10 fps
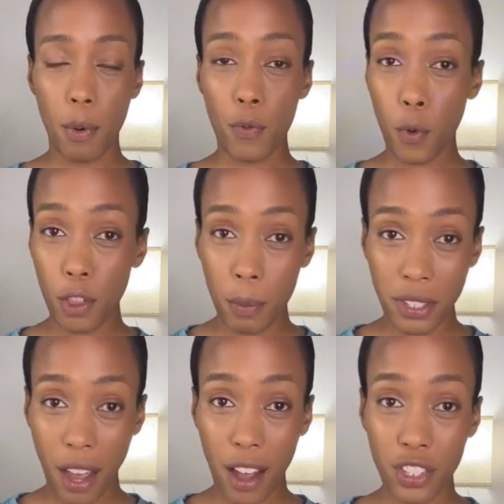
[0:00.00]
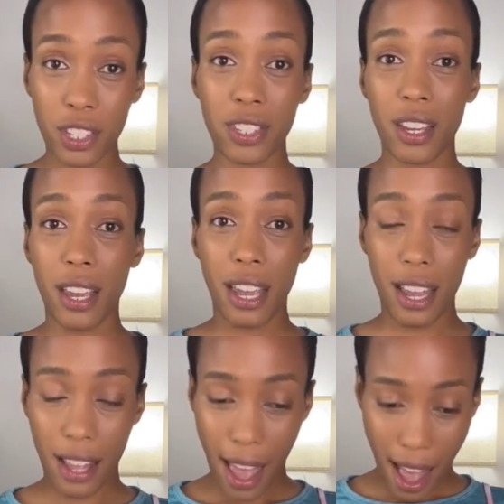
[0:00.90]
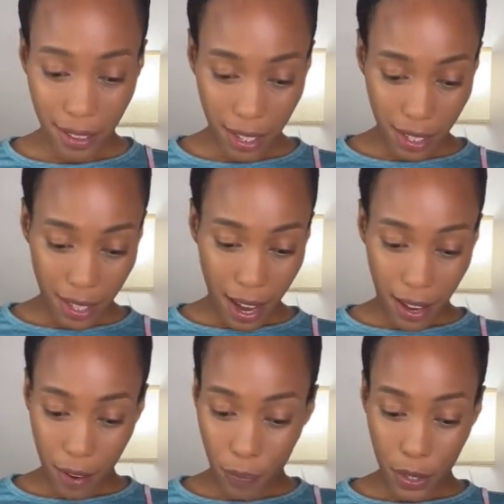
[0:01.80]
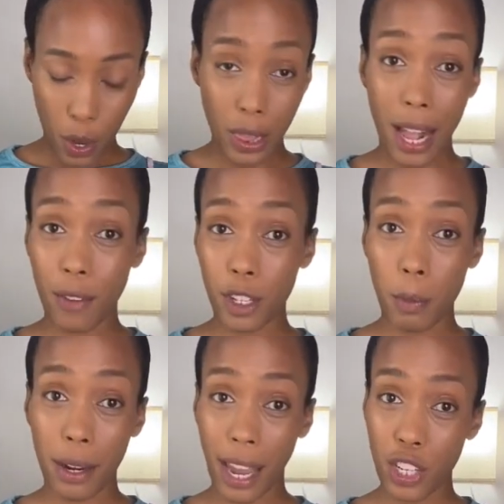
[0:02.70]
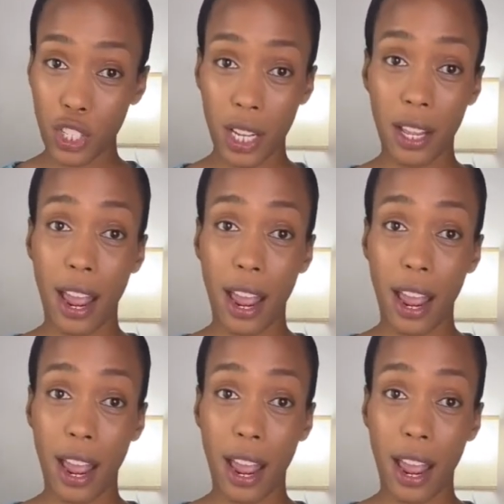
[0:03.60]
before the massages, it has this line of demarcation